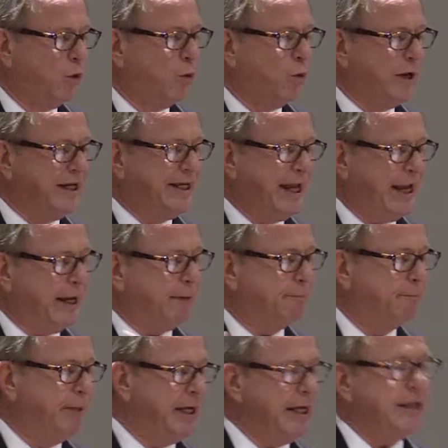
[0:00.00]
We can't
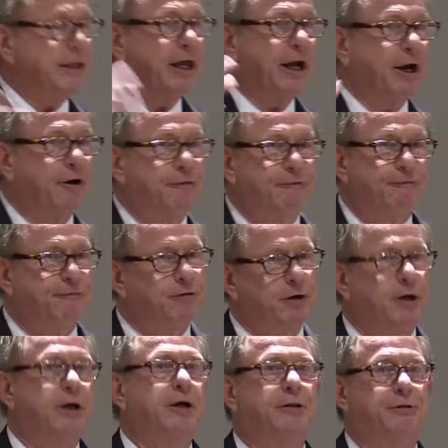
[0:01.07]
be there for
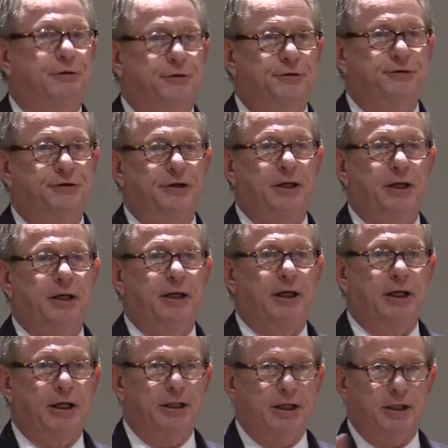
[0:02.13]
others
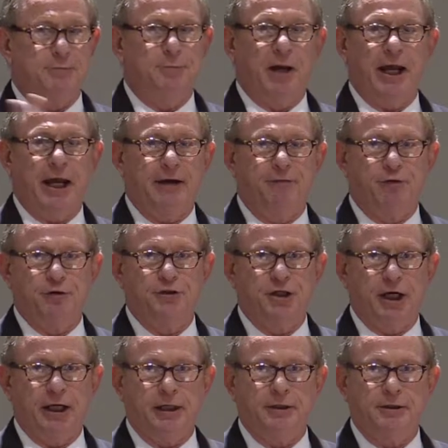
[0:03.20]
in this behavioral
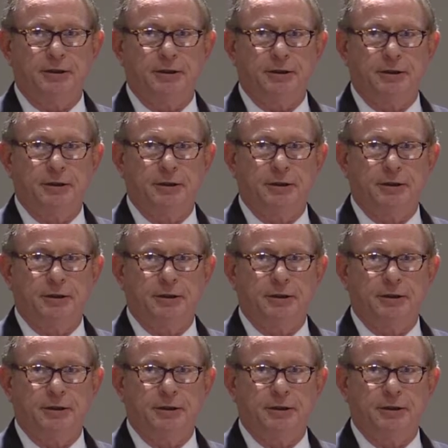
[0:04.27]
change.